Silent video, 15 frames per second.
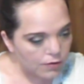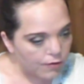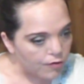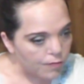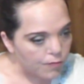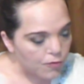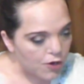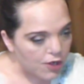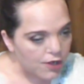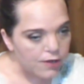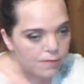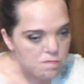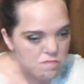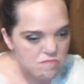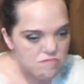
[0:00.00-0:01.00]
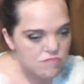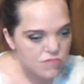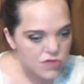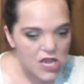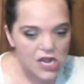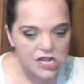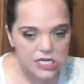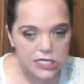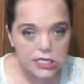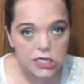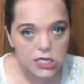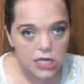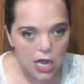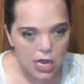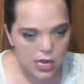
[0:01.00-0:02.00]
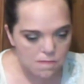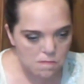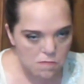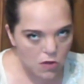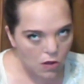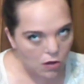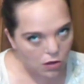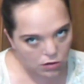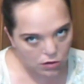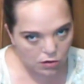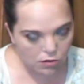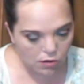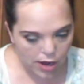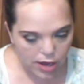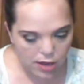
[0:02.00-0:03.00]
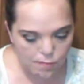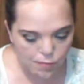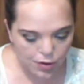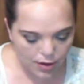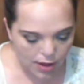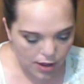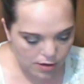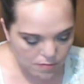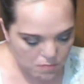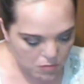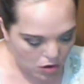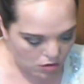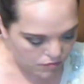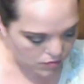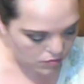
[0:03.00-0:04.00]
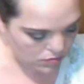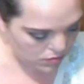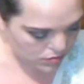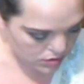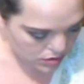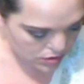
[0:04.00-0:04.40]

looks pretty decent. Not great, but not awful.